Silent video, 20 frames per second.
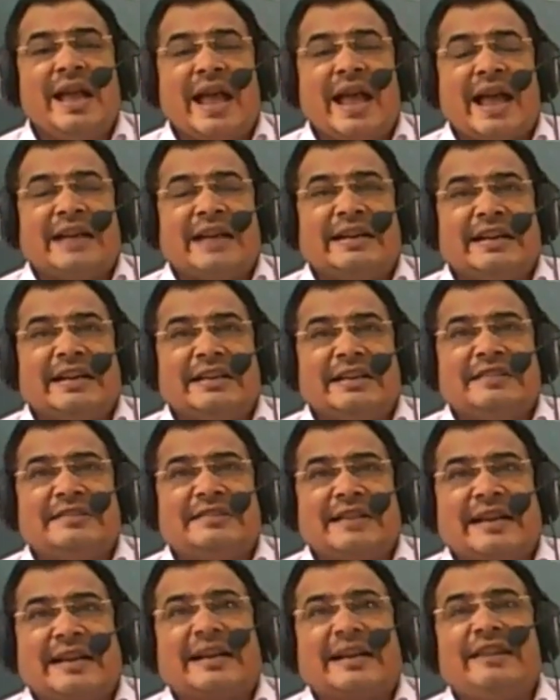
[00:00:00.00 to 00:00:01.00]
and in
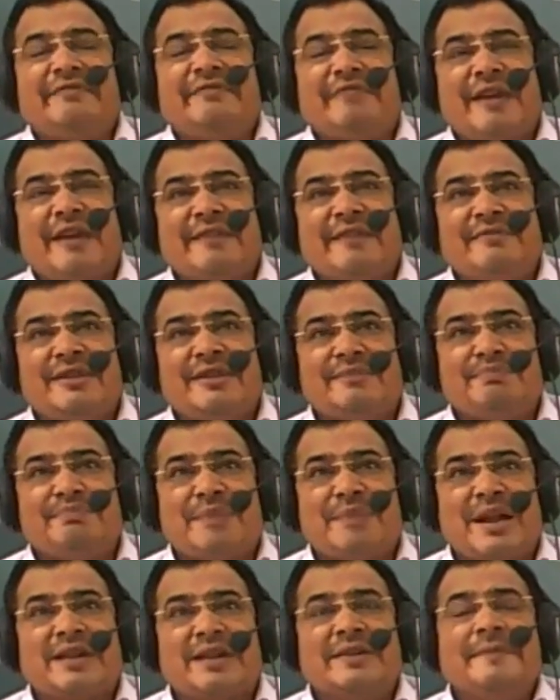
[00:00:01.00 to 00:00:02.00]
second 5-year
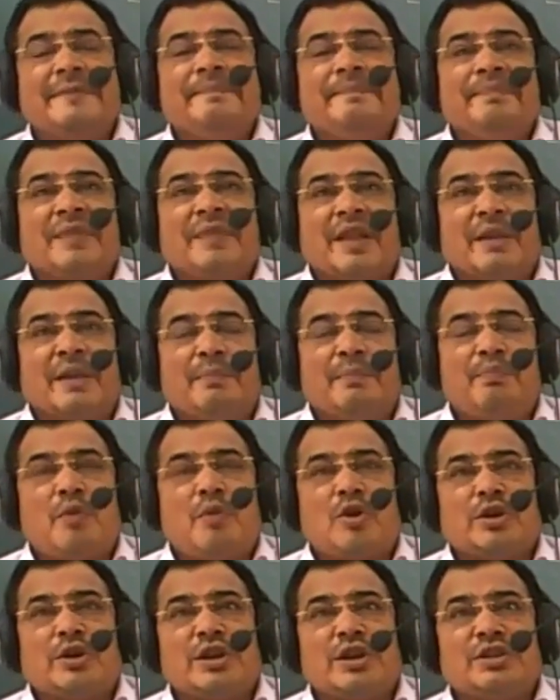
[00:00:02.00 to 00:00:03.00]
plan
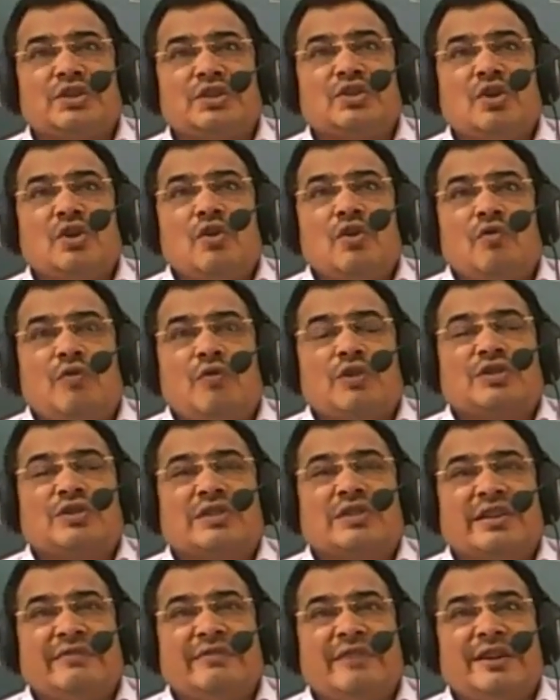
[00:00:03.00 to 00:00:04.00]
importance
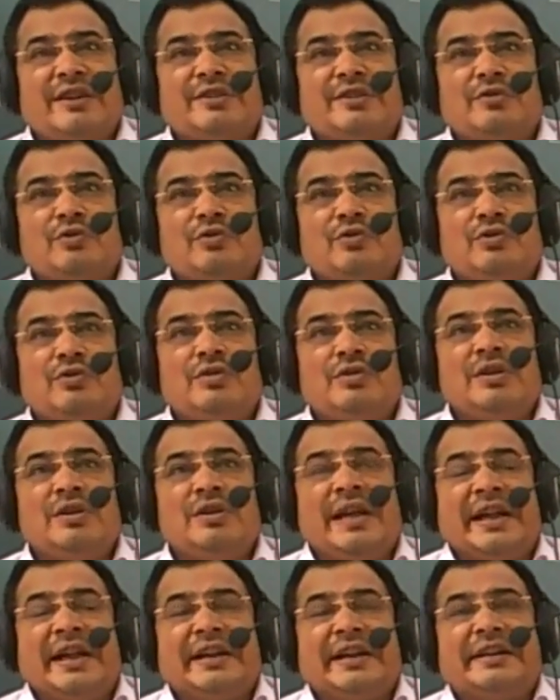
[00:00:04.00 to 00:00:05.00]
was given to
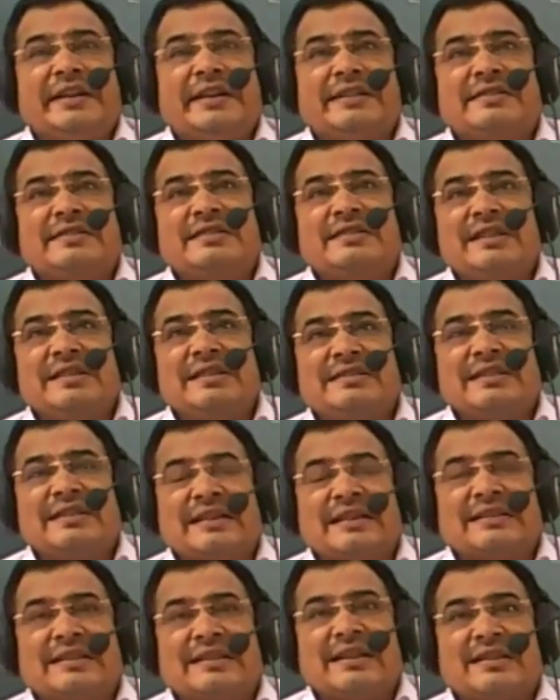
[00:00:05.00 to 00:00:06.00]
industrial
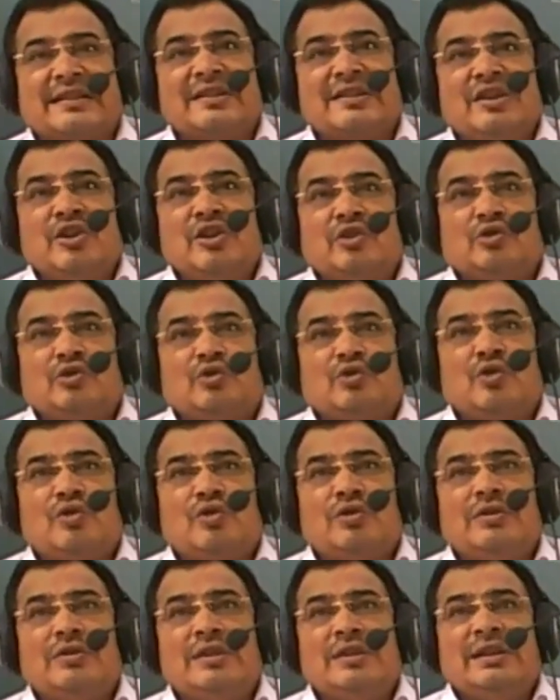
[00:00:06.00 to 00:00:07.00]
sector.
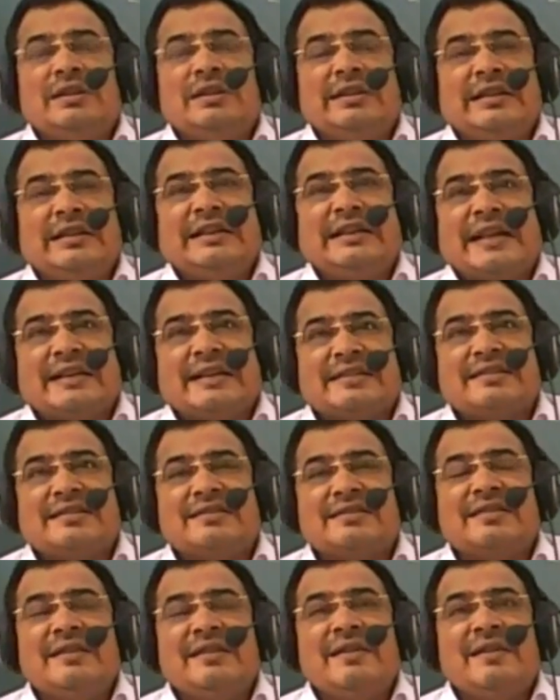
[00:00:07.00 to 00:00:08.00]
So the next
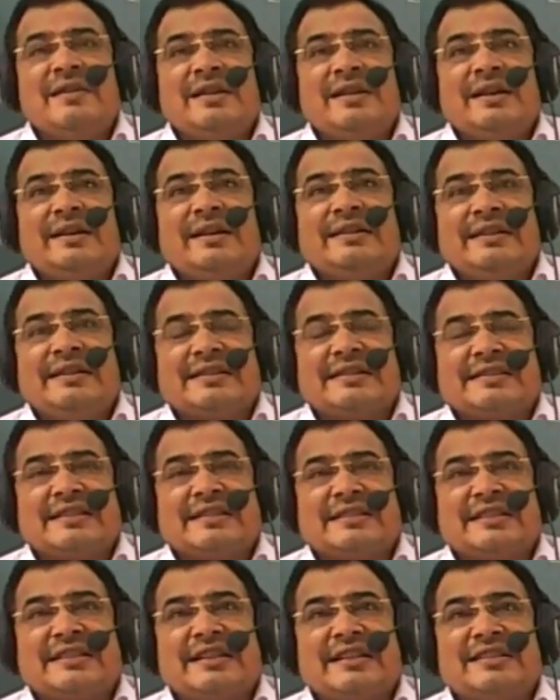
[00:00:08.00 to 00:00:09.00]

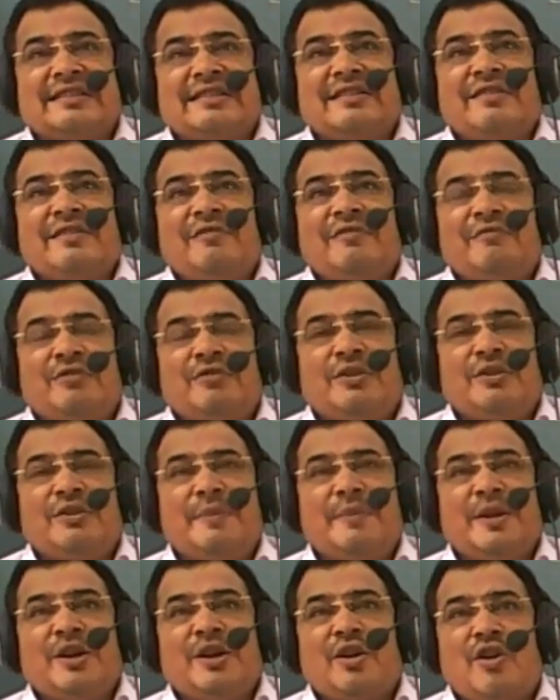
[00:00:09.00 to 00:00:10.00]
discussion
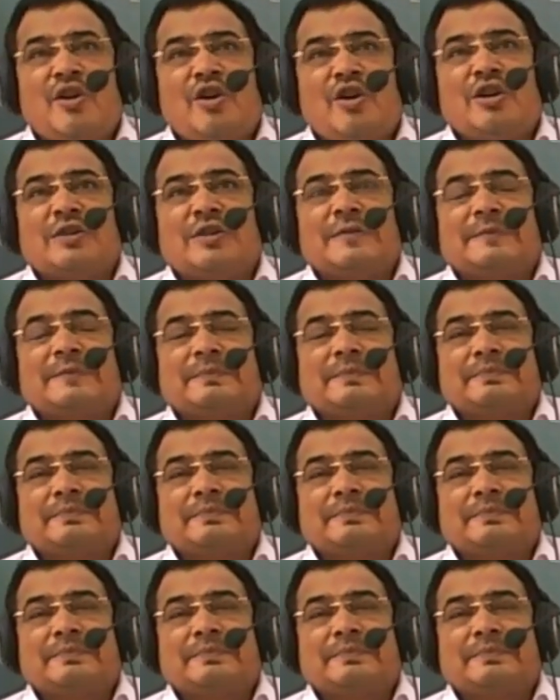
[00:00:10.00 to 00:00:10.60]
would be on